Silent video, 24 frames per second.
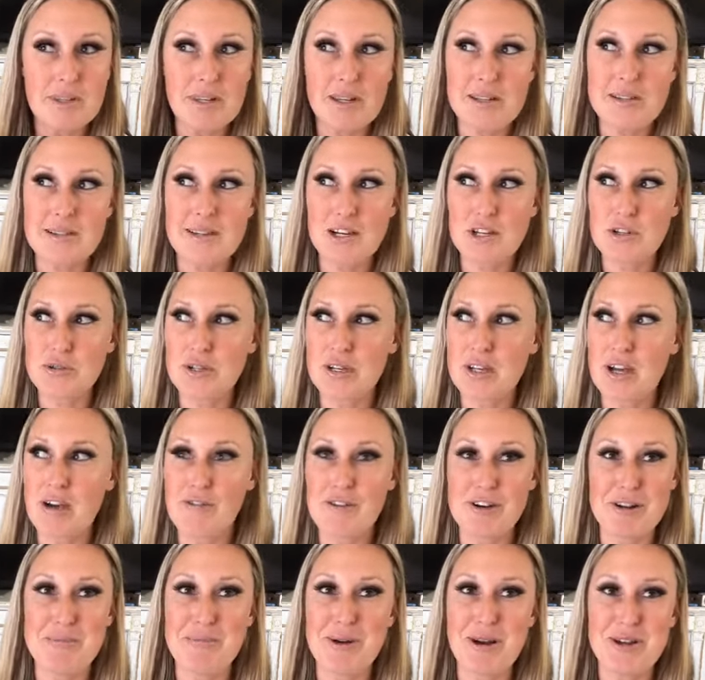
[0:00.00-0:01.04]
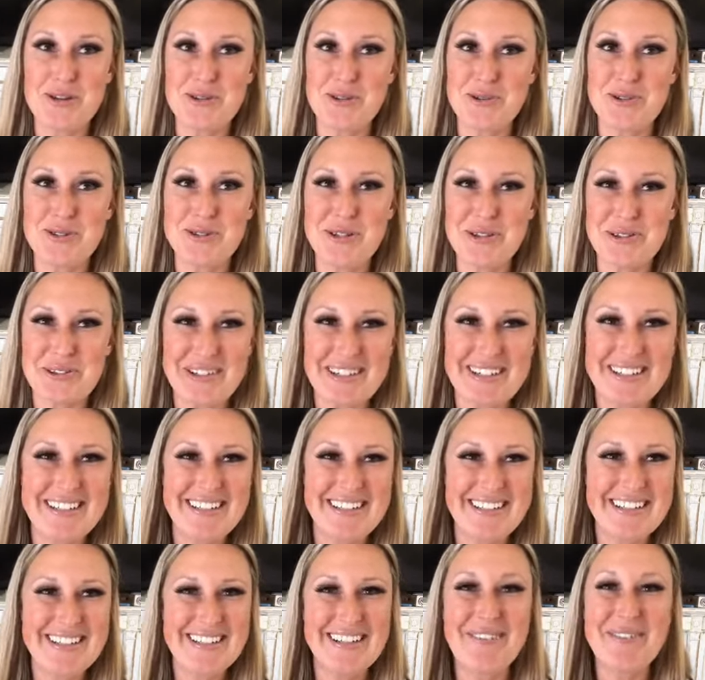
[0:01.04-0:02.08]
It's actually covered in module two,
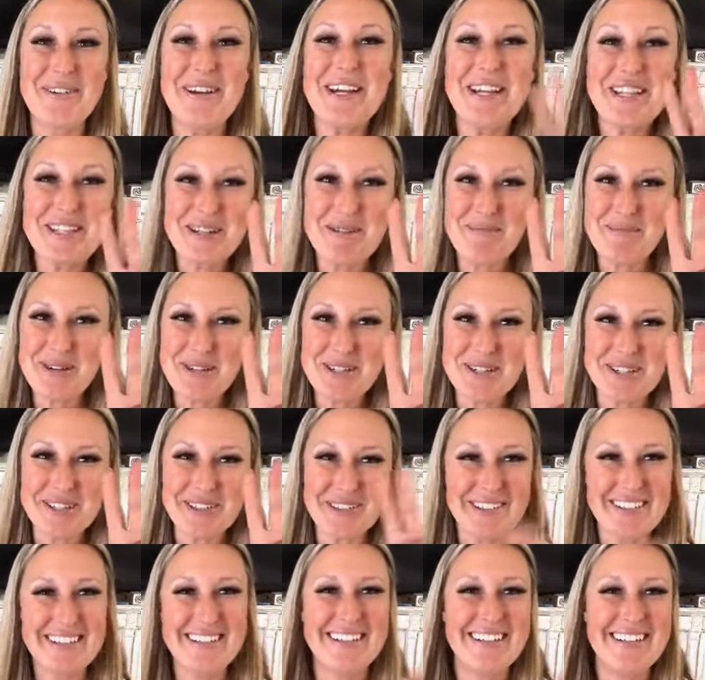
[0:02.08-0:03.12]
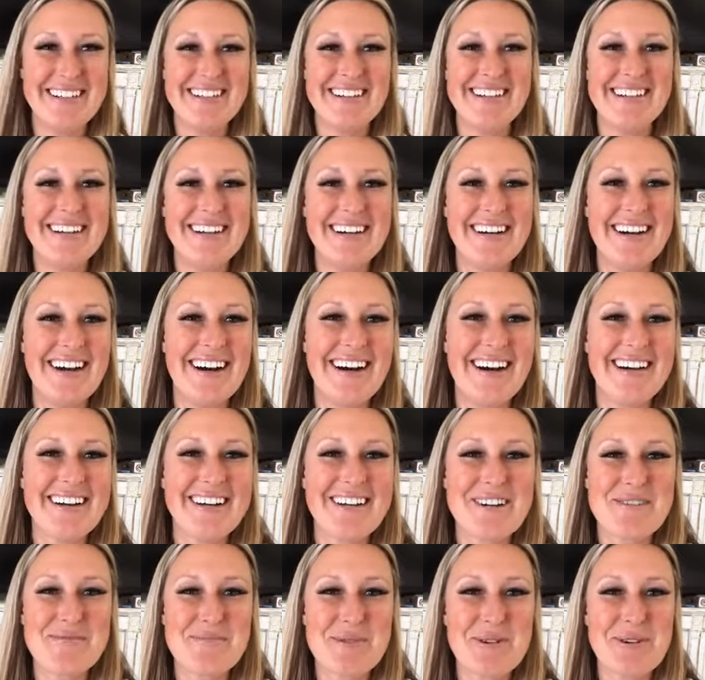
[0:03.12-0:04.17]
week number two uh, in
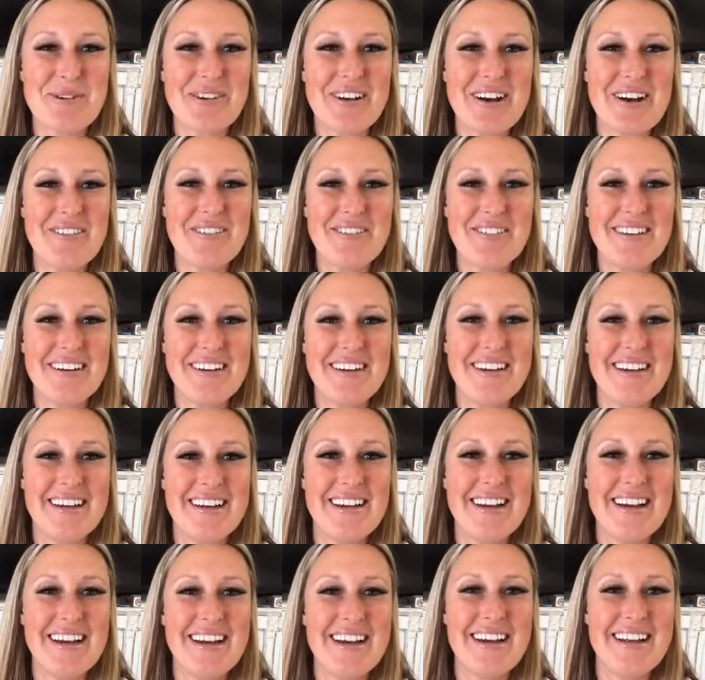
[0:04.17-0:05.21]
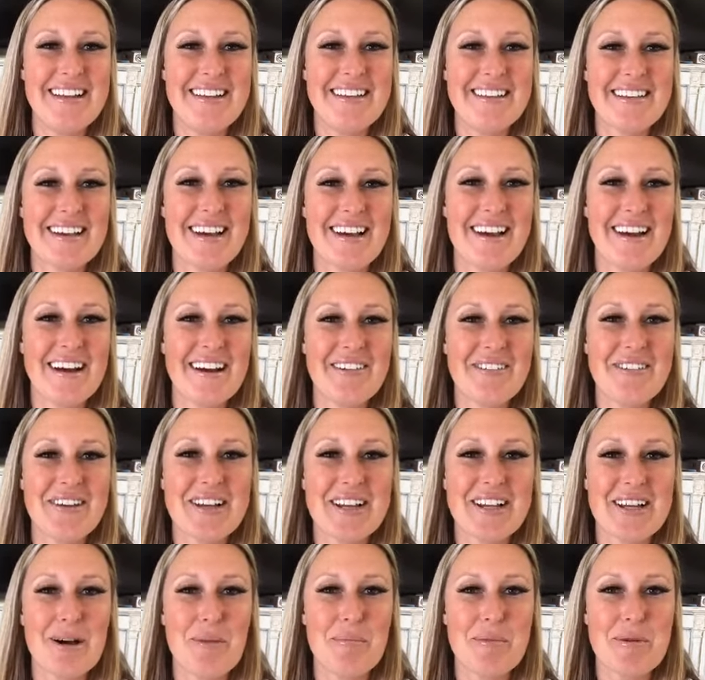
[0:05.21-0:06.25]
our program. And uh, we
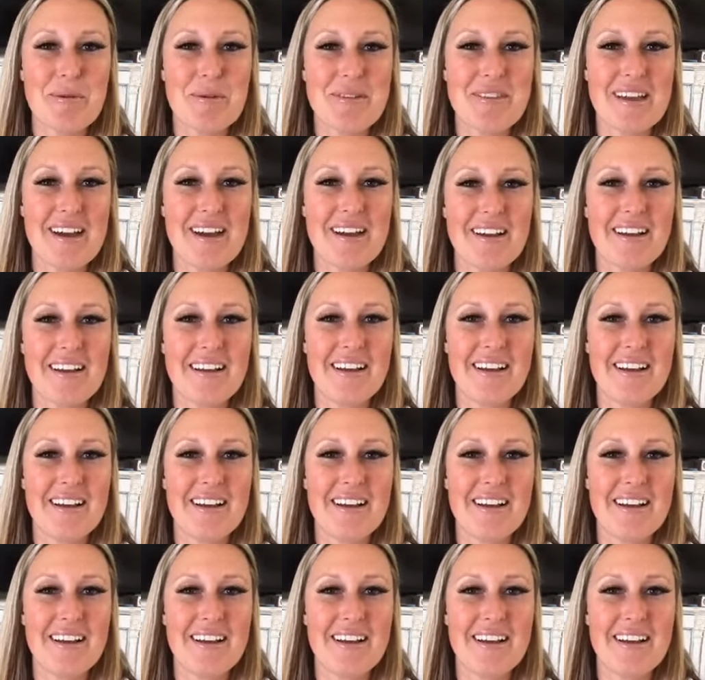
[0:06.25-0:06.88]
can help you with that.